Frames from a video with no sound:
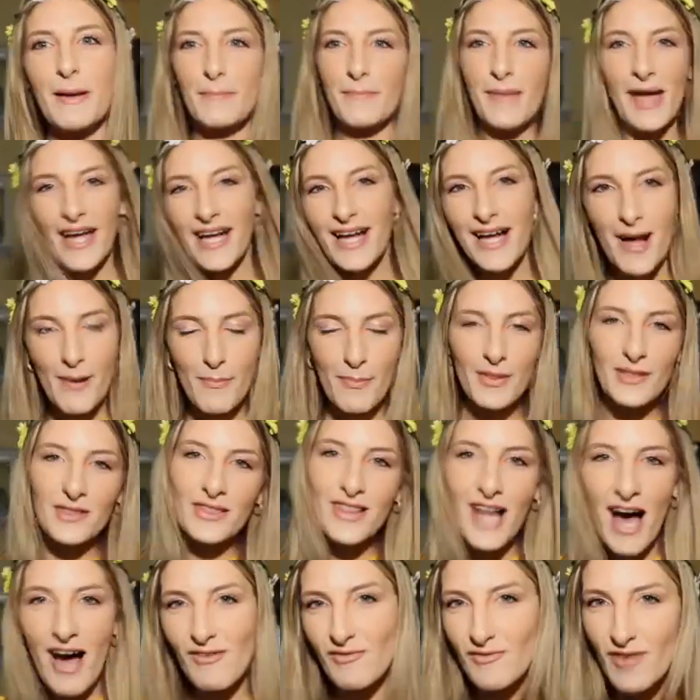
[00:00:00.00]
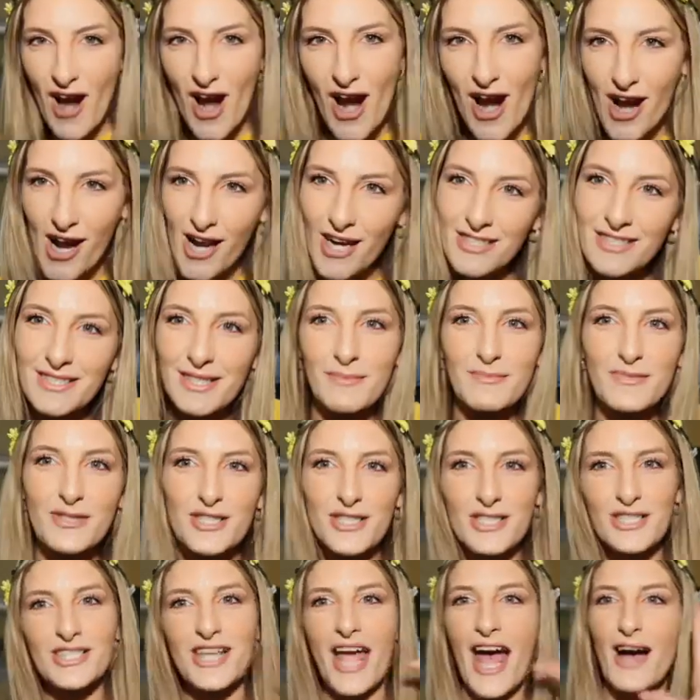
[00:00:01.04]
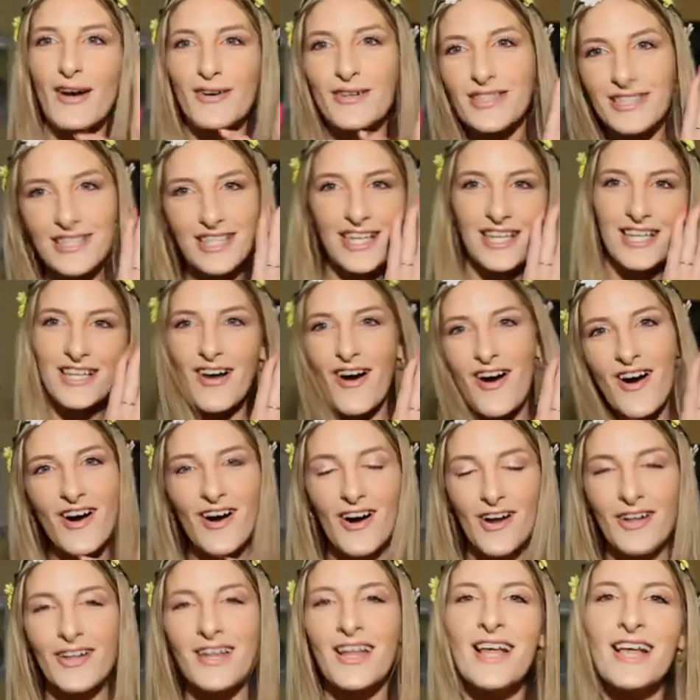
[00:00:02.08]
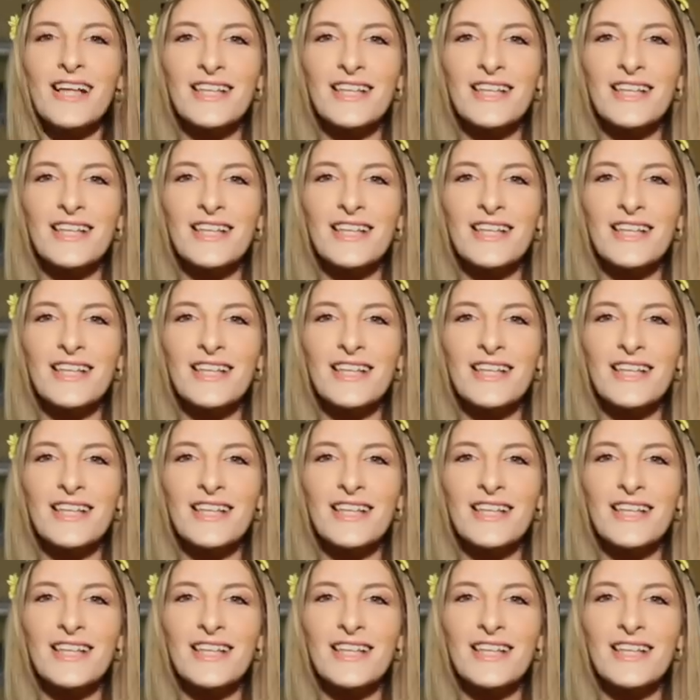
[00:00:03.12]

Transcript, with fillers: makeup lovers, I'm shouting to y'all.